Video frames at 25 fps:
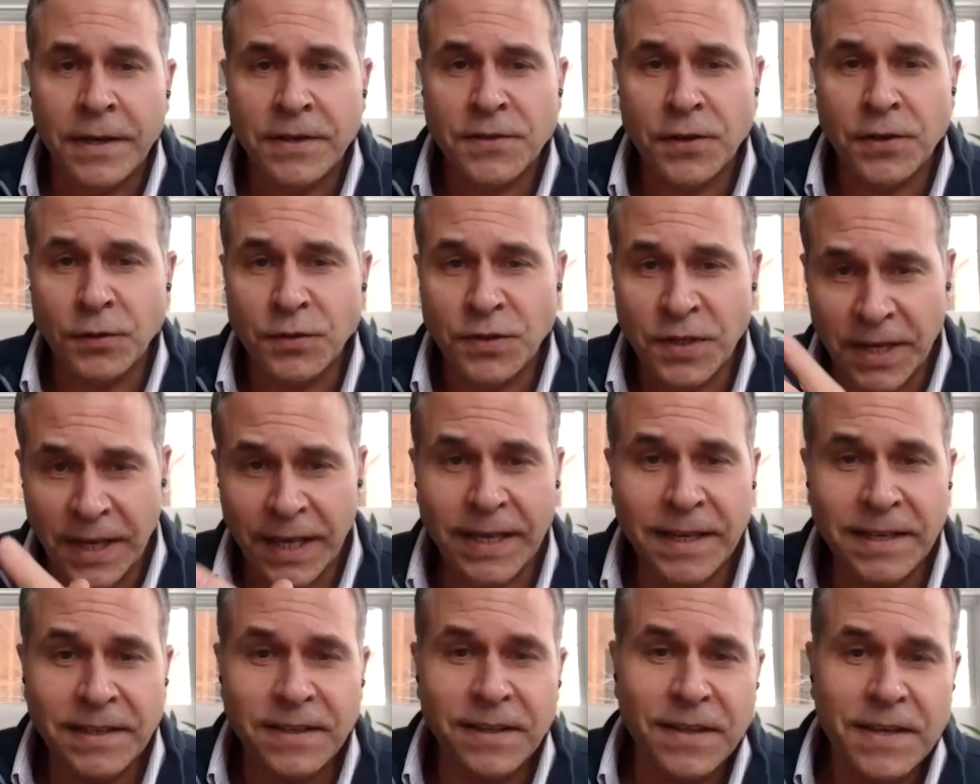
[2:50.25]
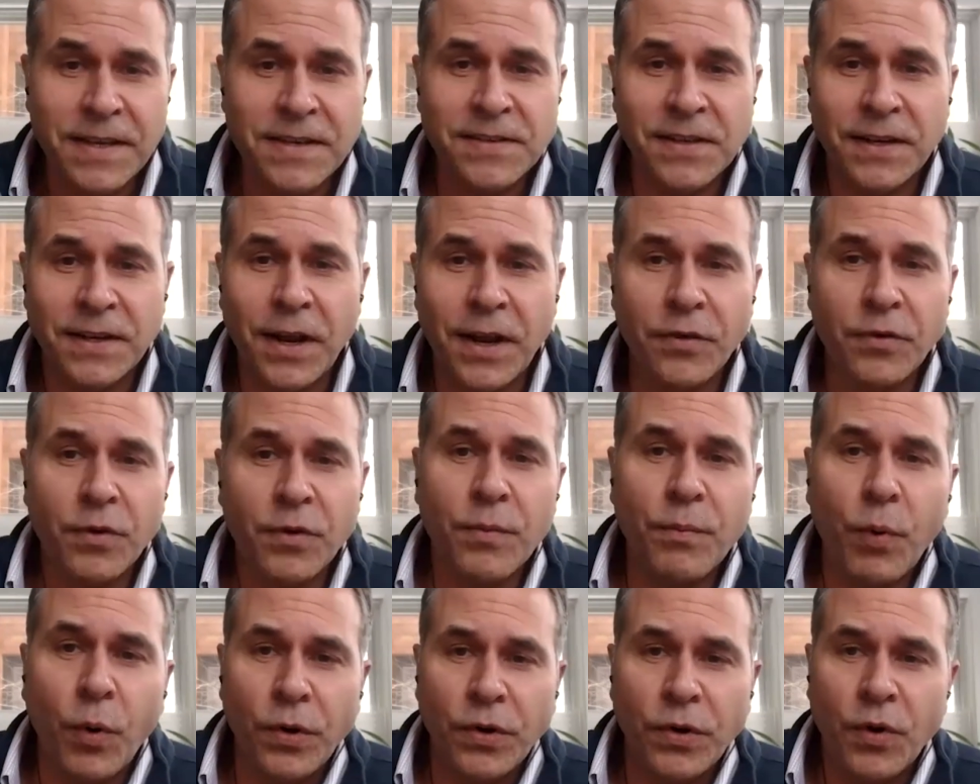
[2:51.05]
so to get into these and other
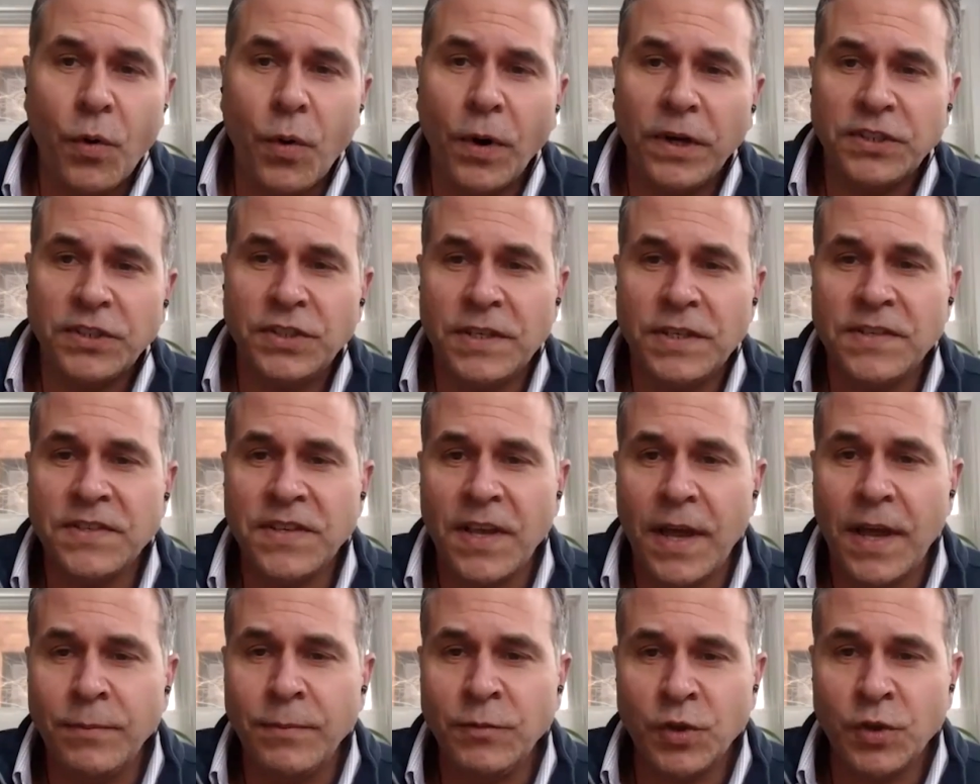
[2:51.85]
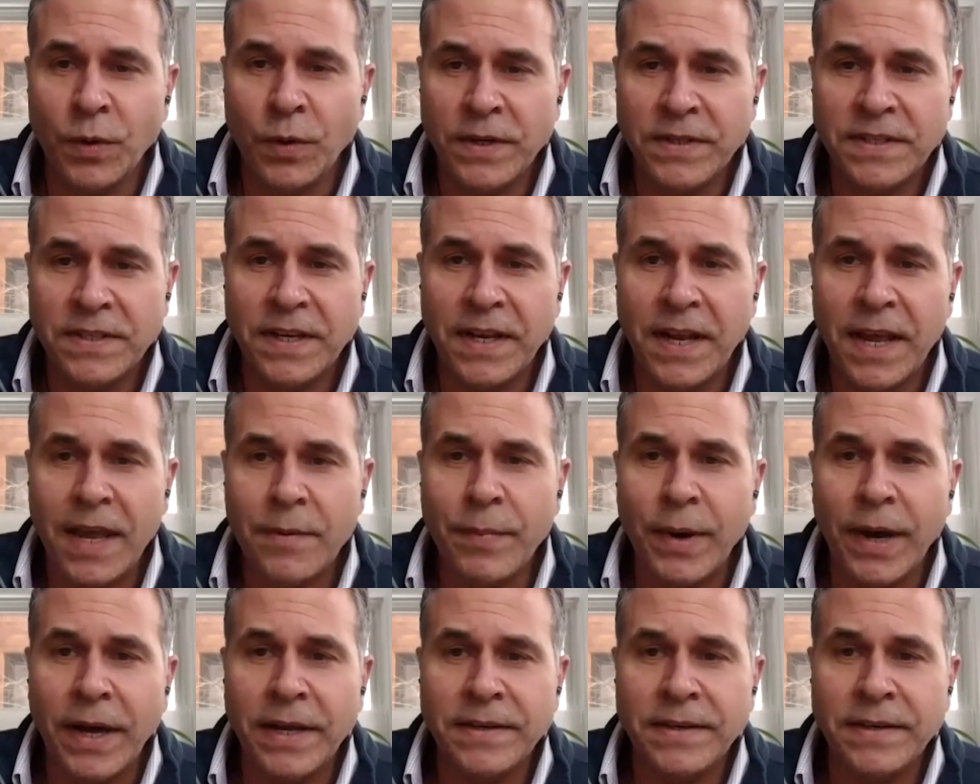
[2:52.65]
important questions, I'm joined today
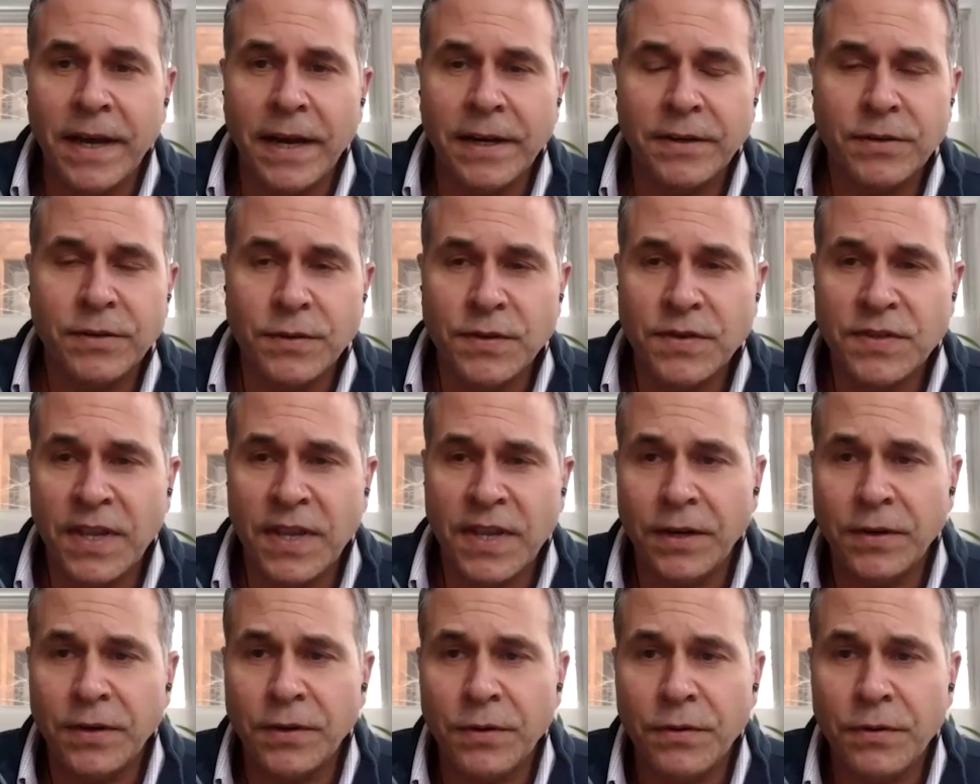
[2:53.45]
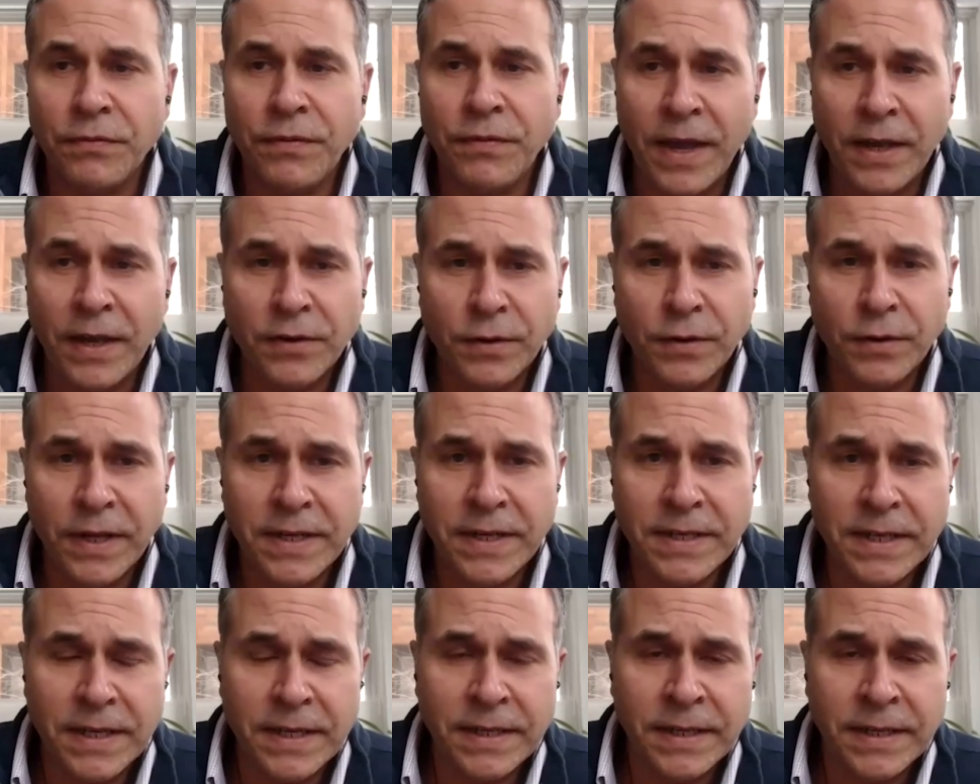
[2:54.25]
by Dr. Sander van der
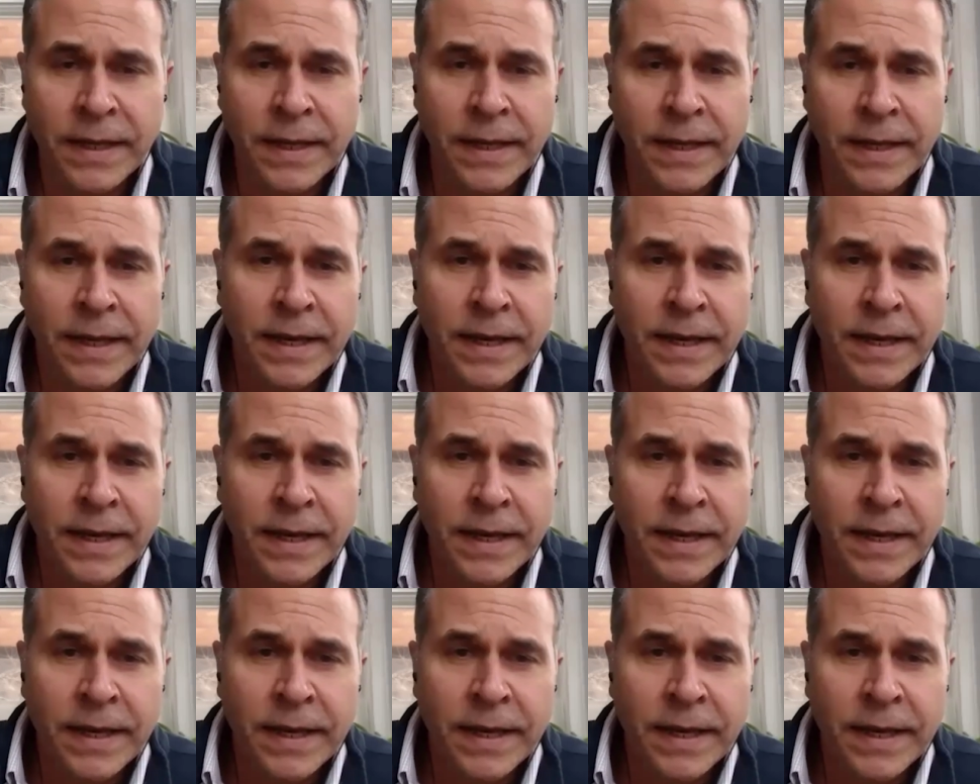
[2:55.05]
Linden.